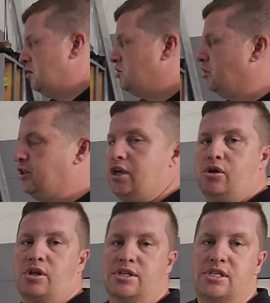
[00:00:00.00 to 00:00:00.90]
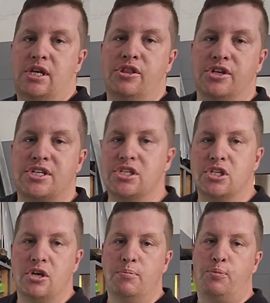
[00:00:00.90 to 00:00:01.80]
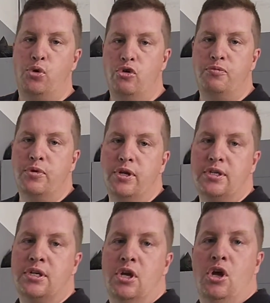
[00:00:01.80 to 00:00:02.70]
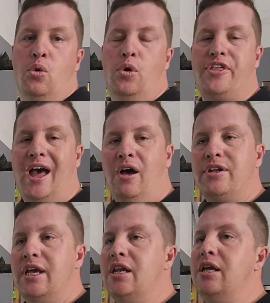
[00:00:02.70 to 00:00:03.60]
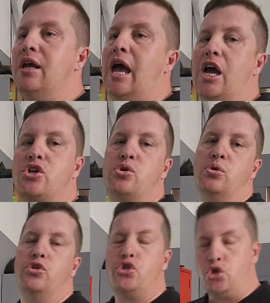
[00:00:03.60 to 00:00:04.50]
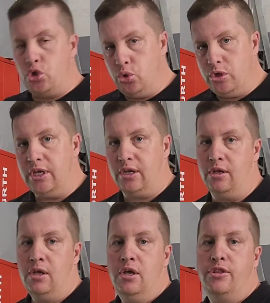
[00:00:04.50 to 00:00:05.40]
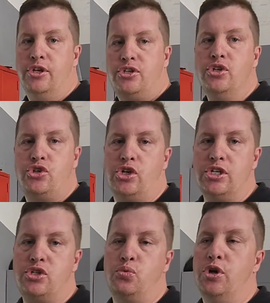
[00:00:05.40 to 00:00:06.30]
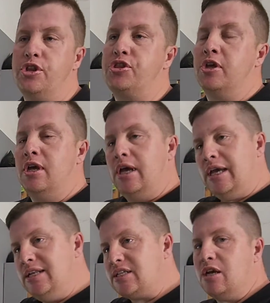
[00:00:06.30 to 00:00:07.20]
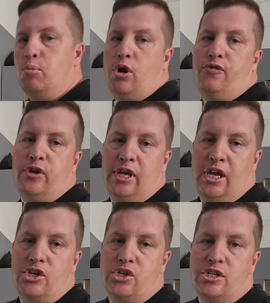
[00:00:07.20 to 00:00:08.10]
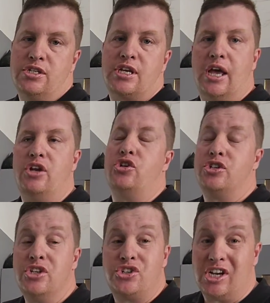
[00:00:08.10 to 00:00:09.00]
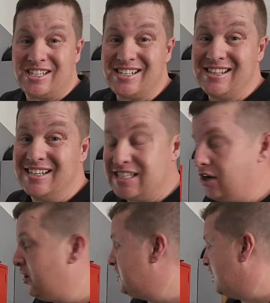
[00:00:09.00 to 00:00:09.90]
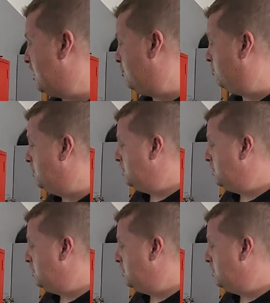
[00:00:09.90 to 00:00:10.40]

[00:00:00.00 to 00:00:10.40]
So there you can see, this is the improvement without any actual tuning. This is just with intake modifications and just adjusting the accelerator cable.